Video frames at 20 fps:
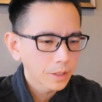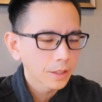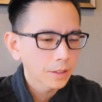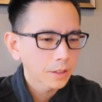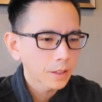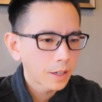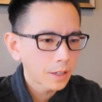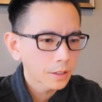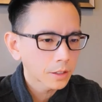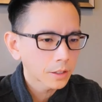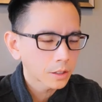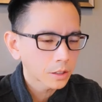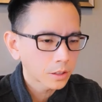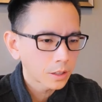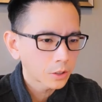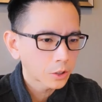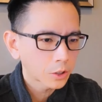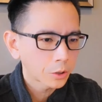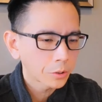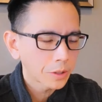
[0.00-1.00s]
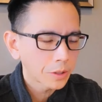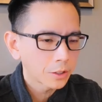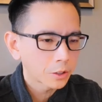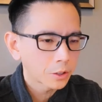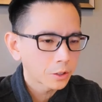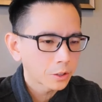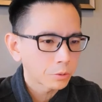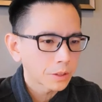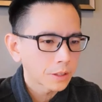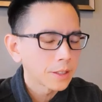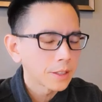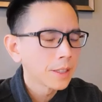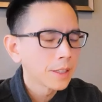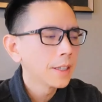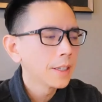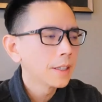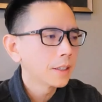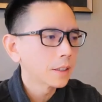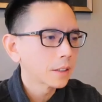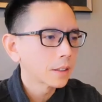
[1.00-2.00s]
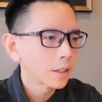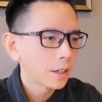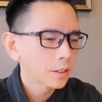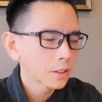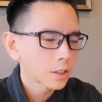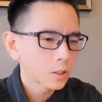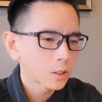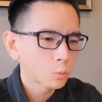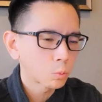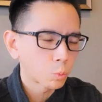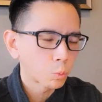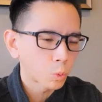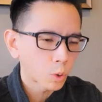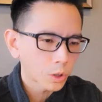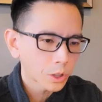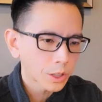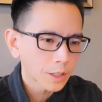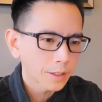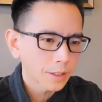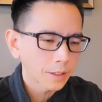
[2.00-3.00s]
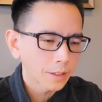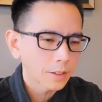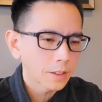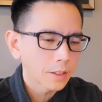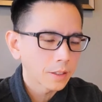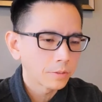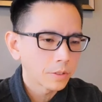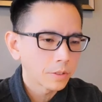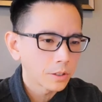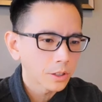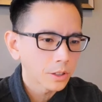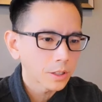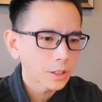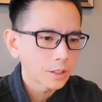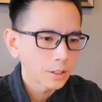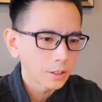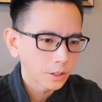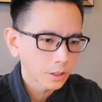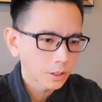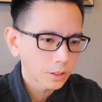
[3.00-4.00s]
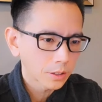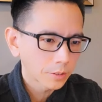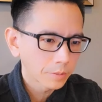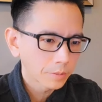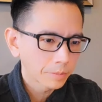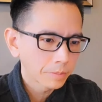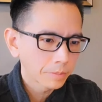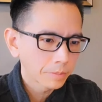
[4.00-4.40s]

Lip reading: It causes tissue injury. It causes worsening of disease.